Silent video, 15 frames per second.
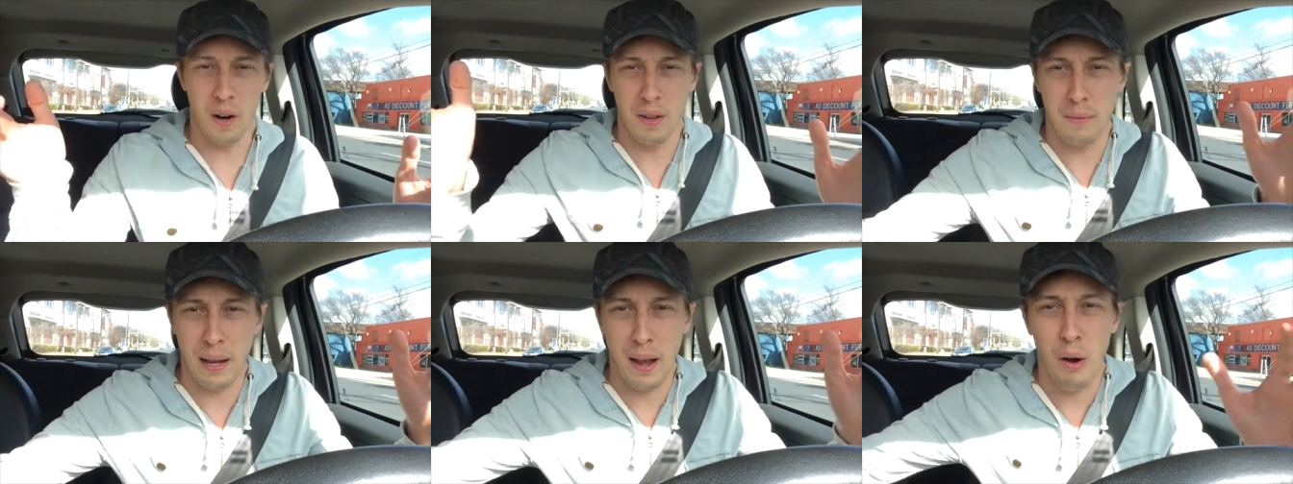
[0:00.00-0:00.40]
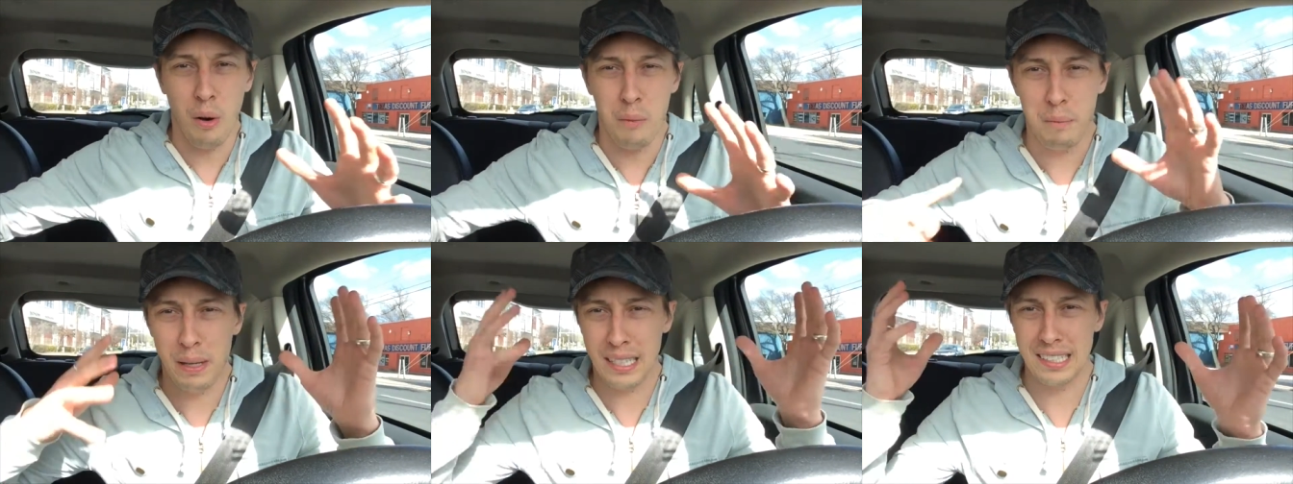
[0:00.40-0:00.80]
Part of my
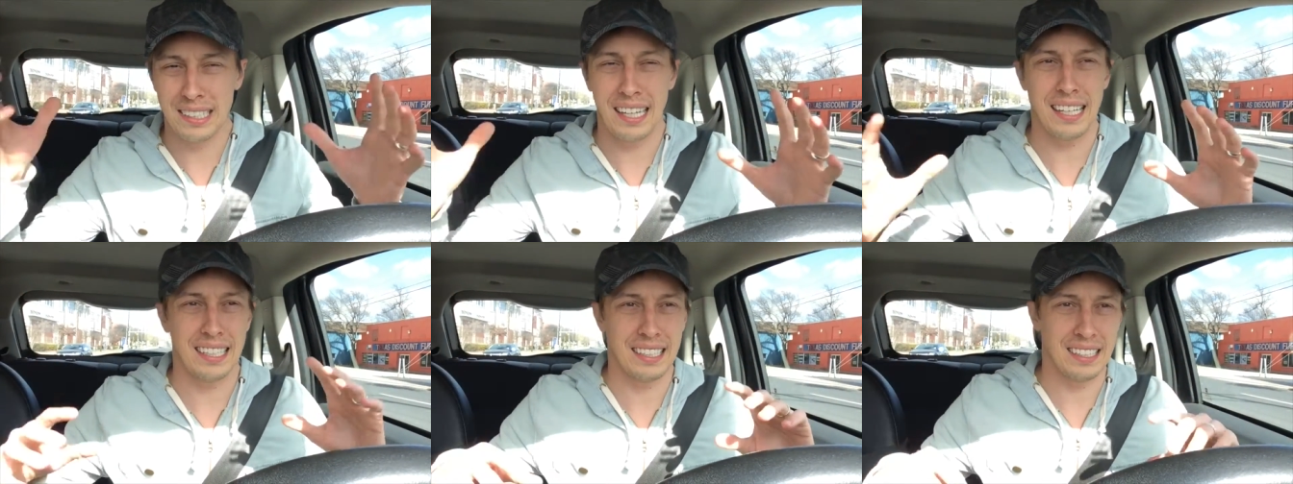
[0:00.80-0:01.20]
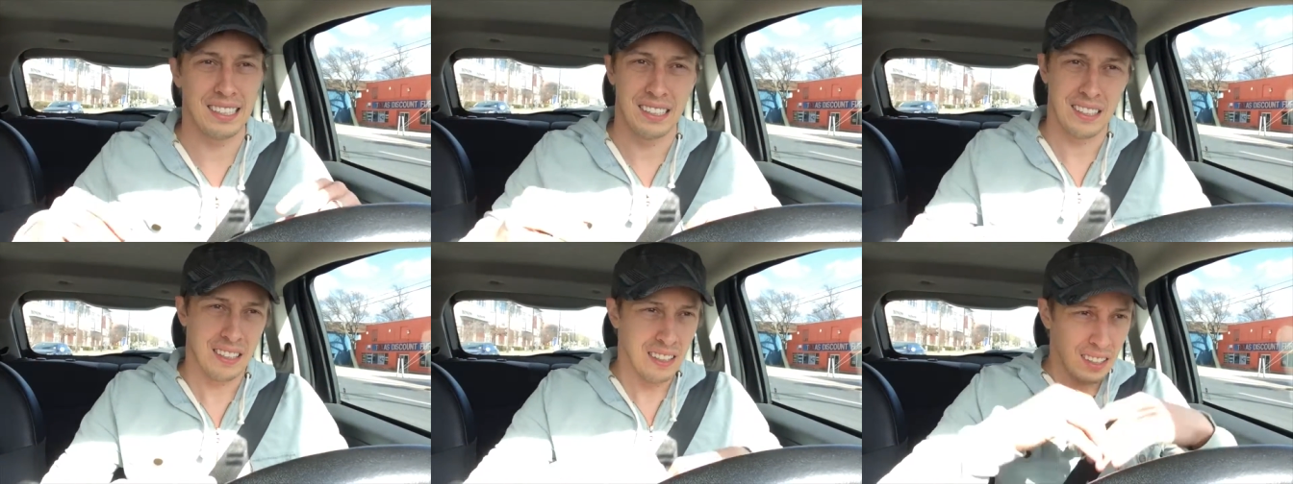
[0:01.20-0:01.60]
whole big, like,
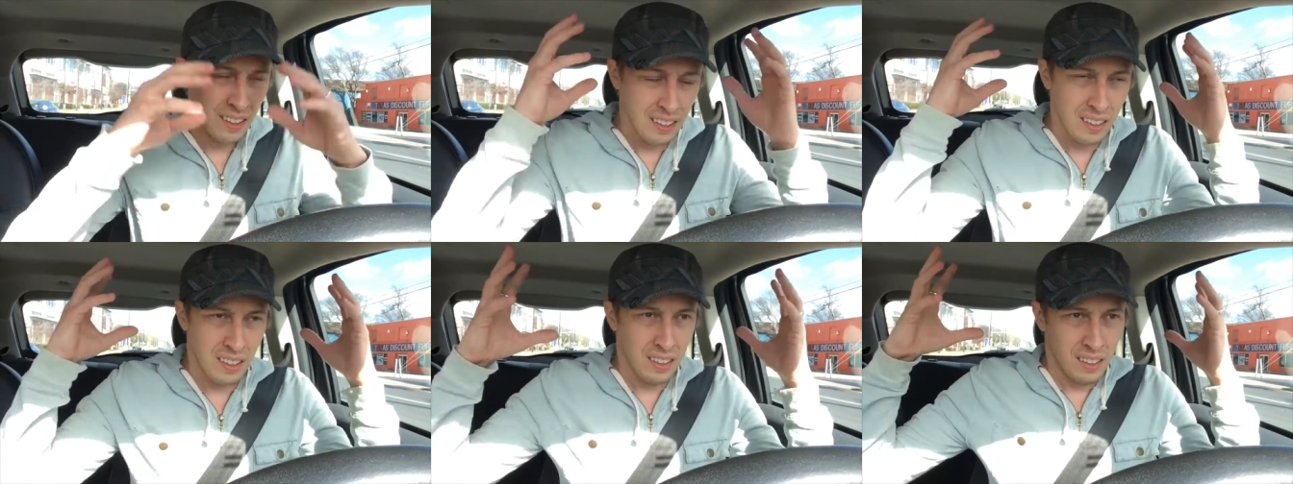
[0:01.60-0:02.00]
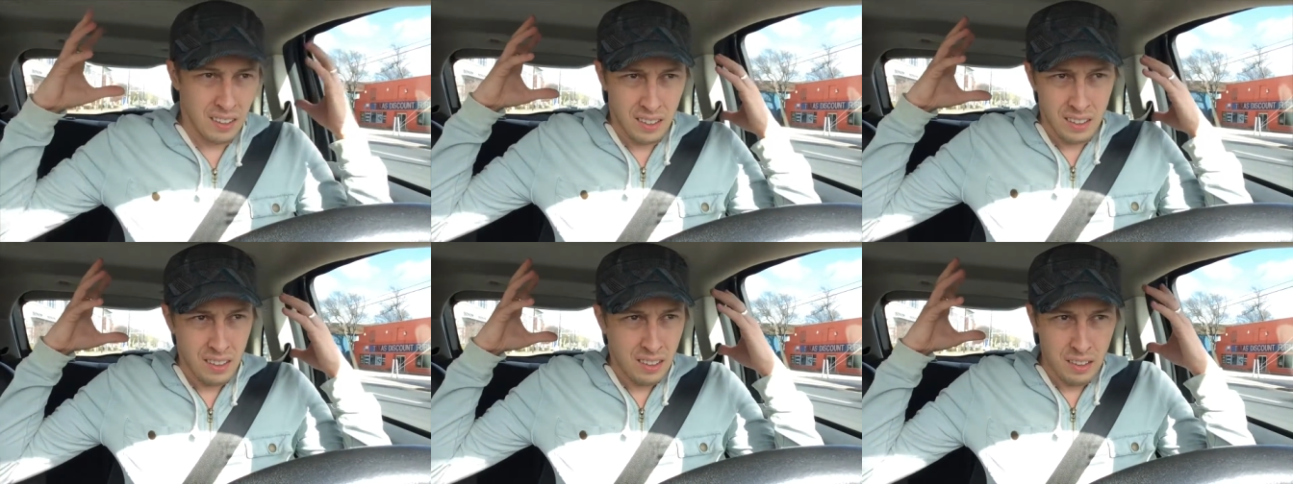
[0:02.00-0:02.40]

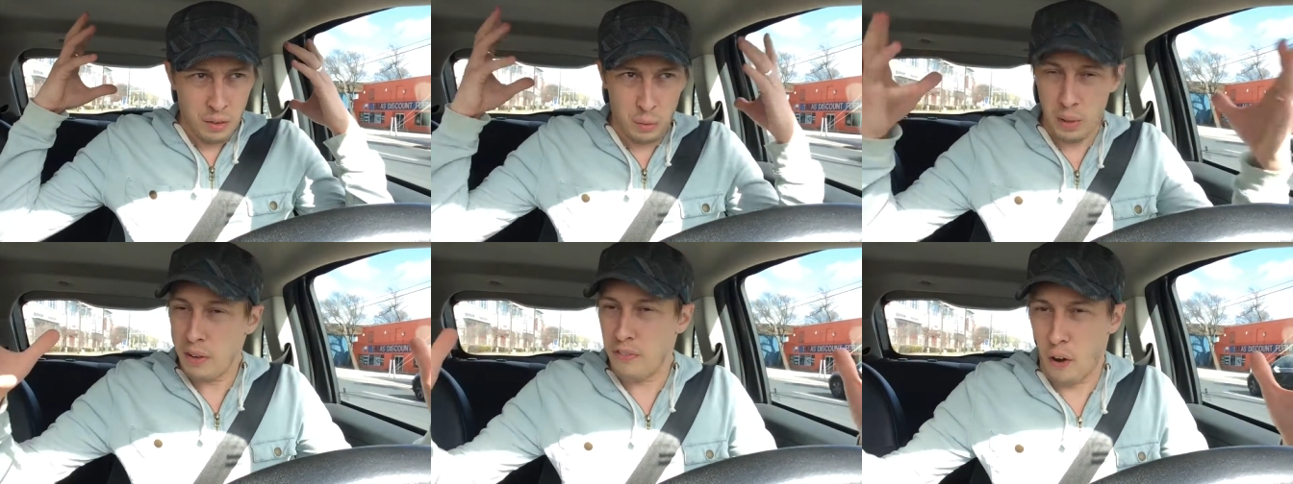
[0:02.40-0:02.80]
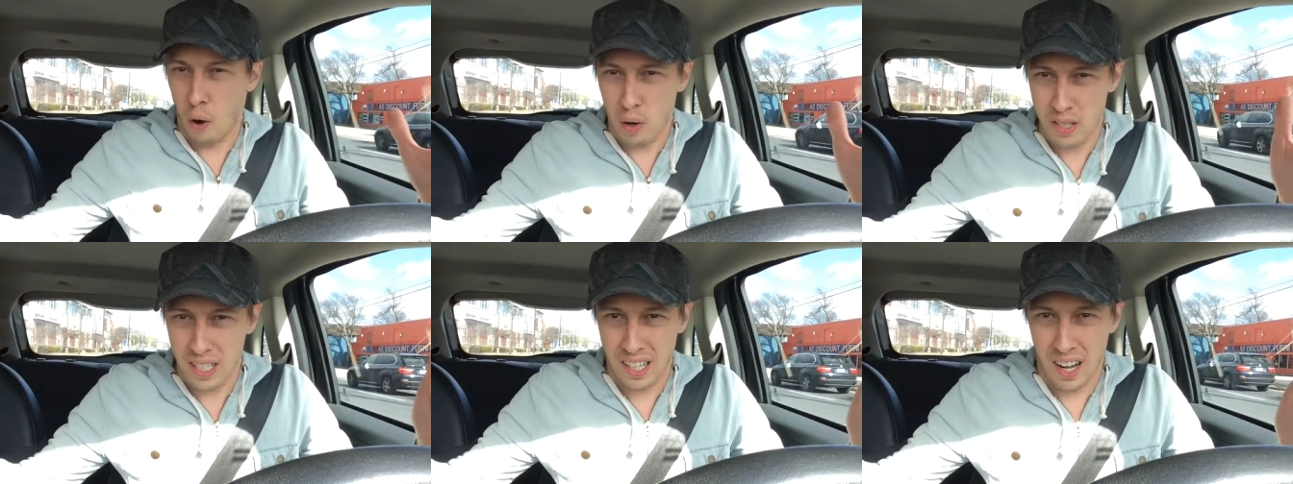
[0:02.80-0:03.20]

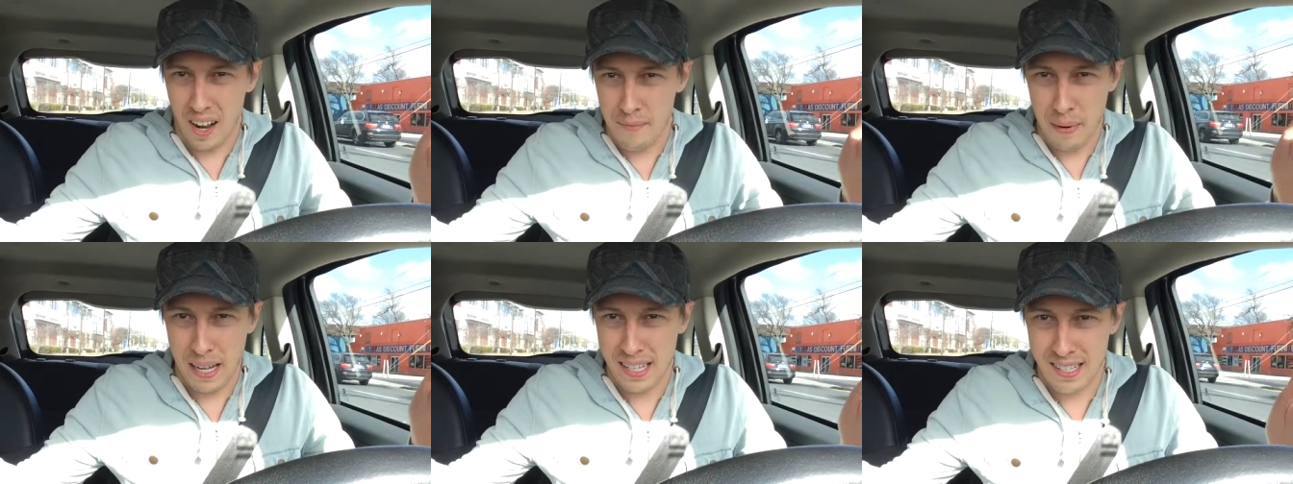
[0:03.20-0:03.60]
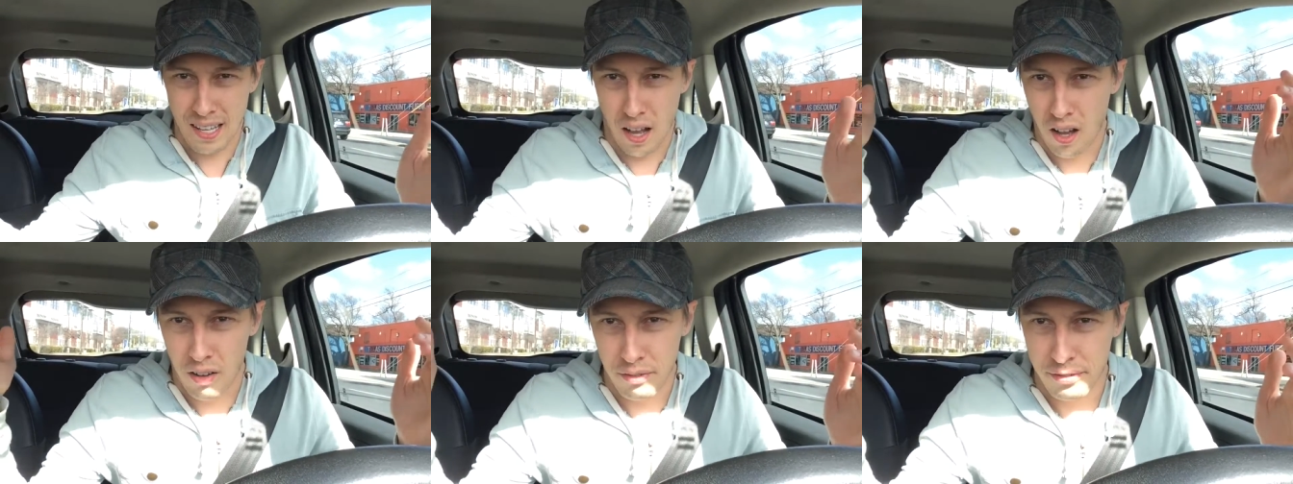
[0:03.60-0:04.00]
refocusing on
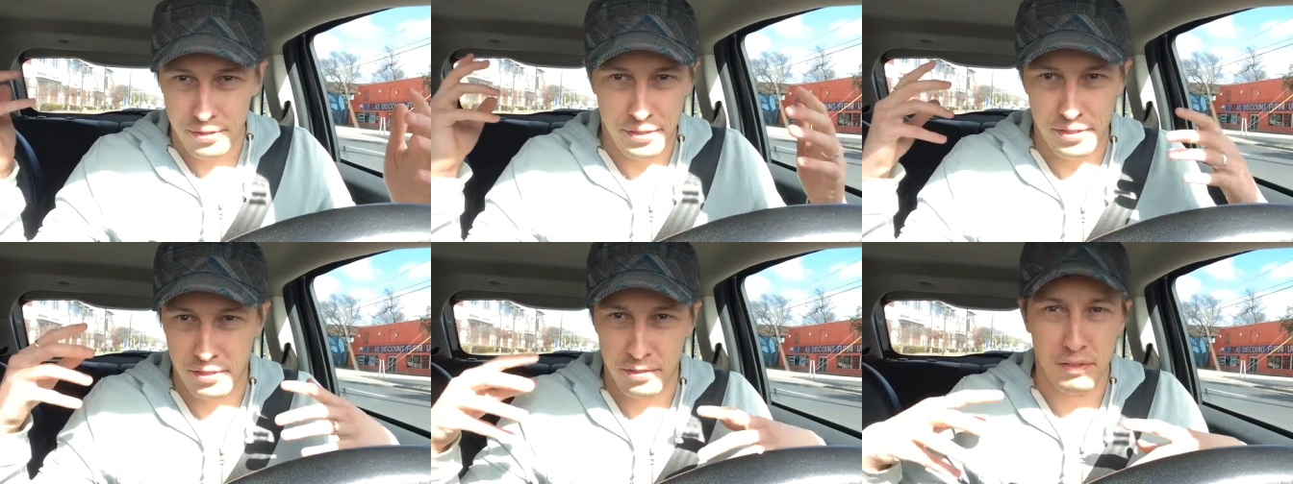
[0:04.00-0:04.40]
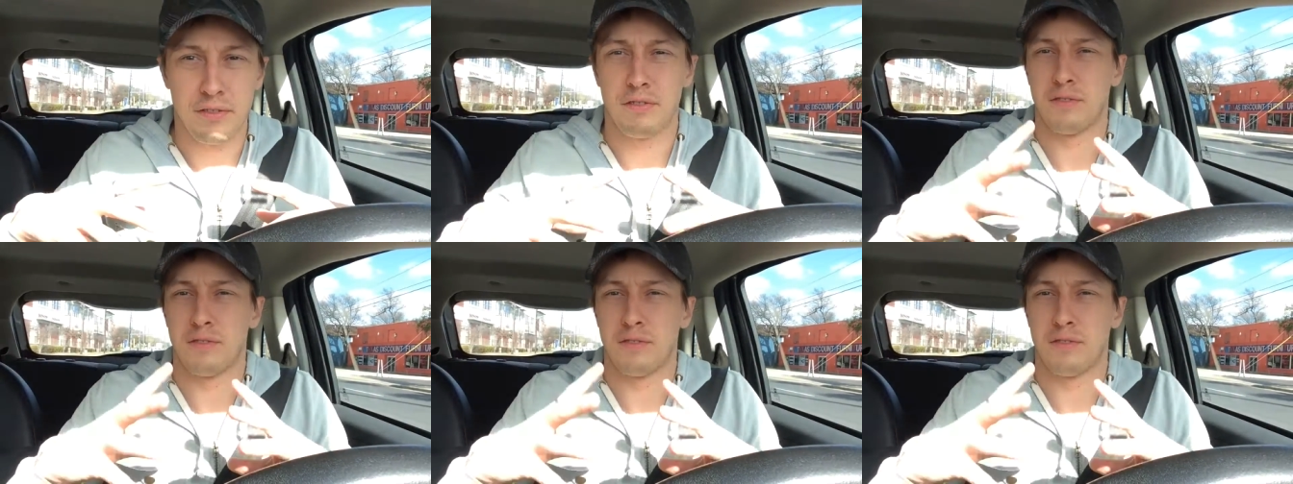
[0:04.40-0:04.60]
myself,